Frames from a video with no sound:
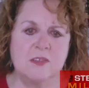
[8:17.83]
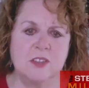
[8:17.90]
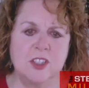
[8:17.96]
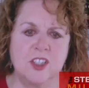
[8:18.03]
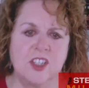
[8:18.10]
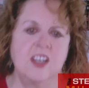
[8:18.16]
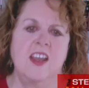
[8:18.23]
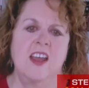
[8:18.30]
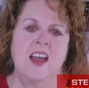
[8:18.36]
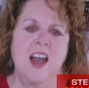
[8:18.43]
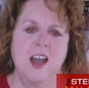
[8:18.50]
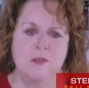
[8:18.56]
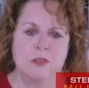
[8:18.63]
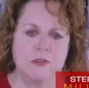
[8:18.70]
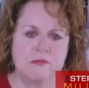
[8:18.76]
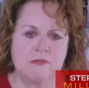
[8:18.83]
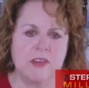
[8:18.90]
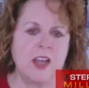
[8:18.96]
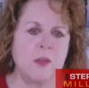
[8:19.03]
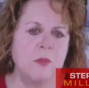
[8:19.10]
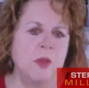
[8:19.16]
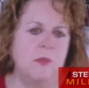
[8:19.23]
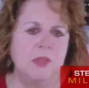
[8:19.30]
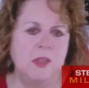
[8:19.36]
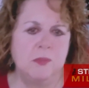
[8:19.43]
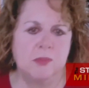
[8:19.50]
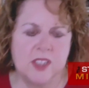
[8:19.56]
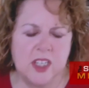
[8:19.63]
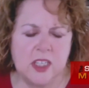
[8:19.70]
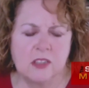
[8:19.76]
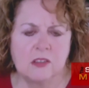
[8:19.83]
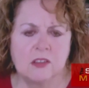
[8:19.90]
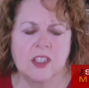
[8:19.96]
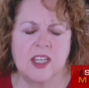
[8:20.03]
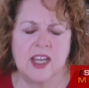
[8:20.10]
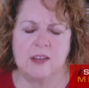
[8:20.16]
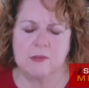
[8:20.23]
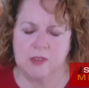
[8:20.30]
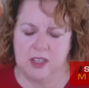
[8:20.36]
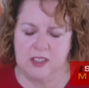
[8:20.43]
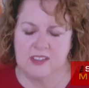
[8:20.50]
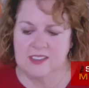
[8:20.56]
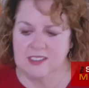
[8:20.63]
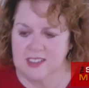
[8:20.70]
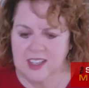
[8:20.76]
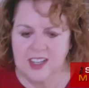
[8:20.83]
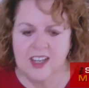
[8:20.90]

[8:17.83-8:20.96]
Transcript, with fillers: which I would recommend people take a look at rather than